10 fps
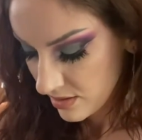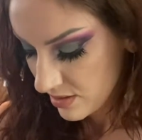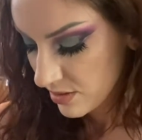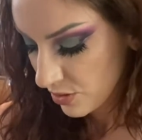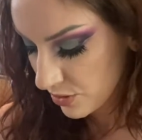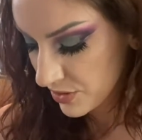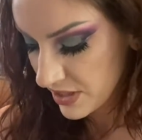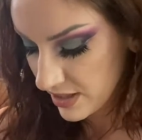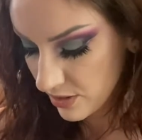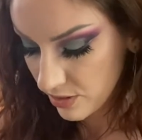
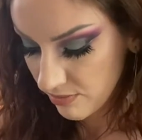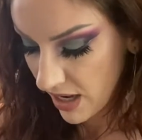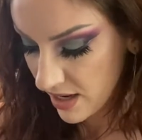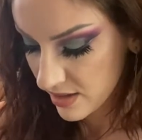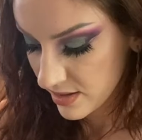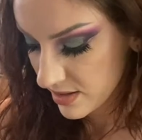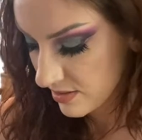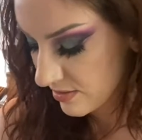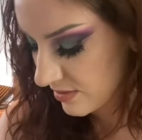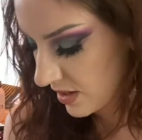cruelty and
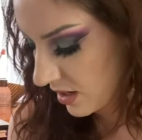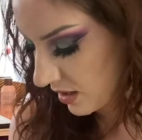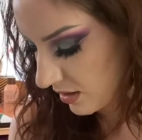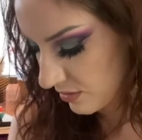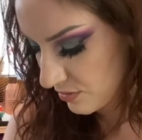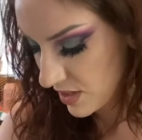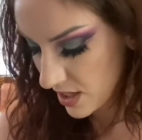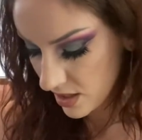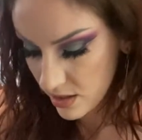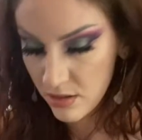
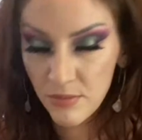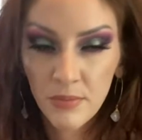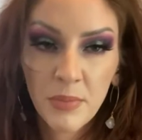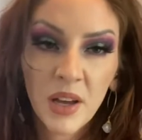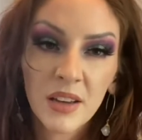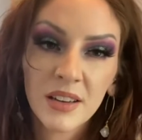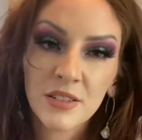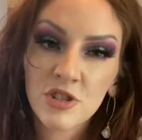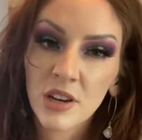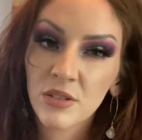vegan, but
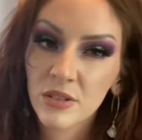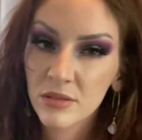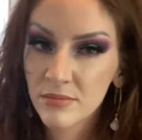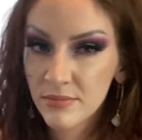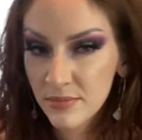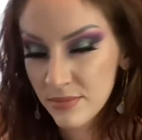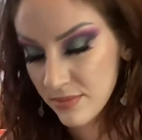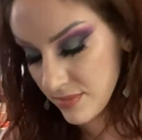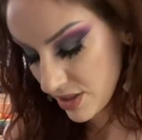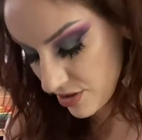in general,
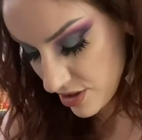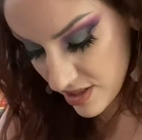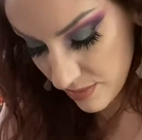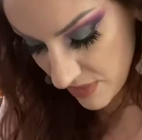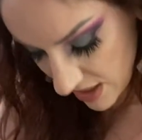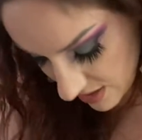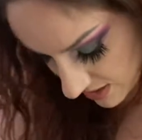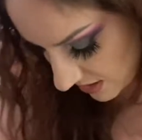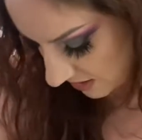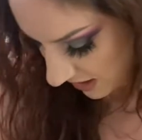there's just some things
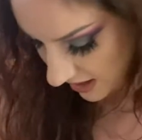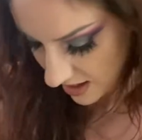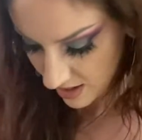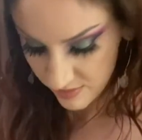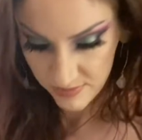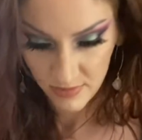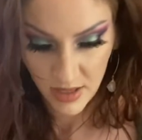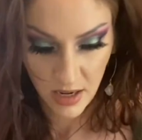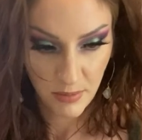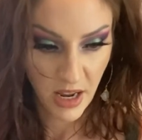that I can't
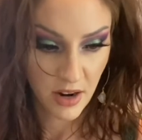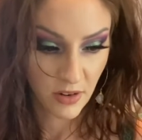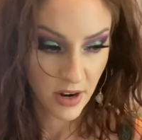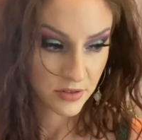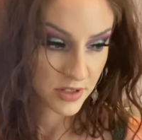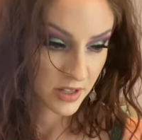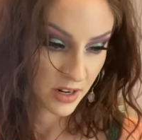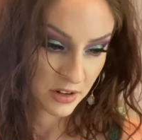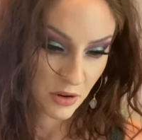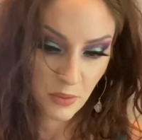get my head around that
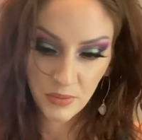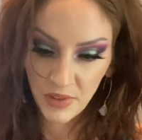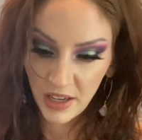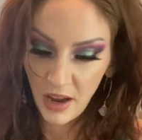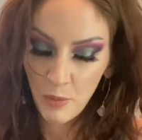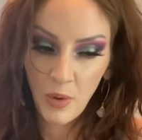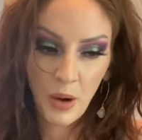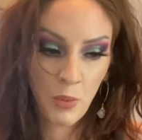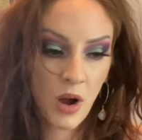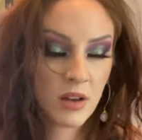I don't like. I
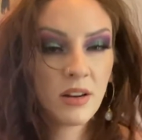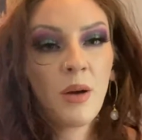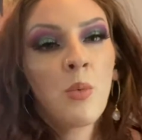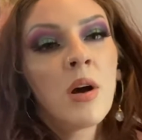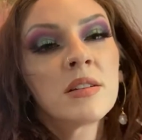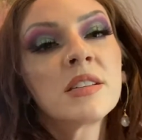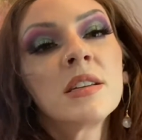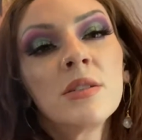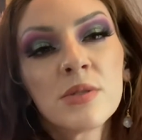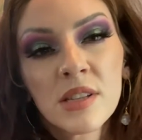want to
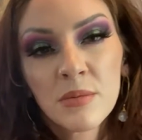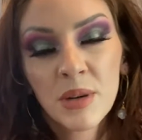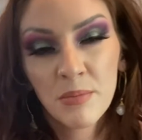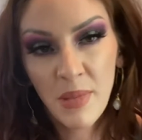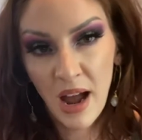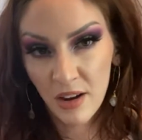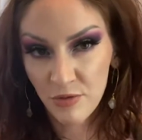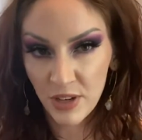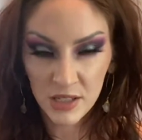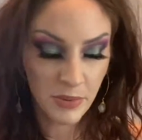use them, and MAC
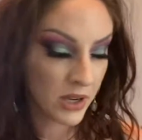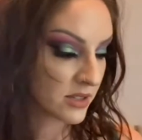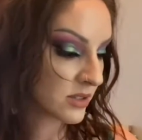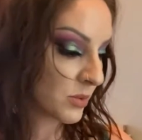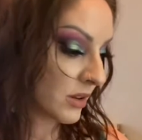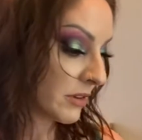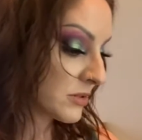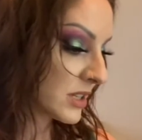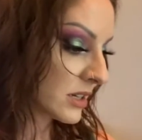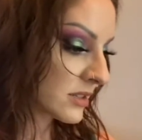Fix Plus is one of those
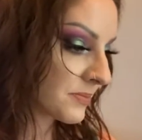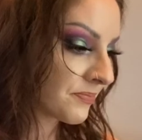things.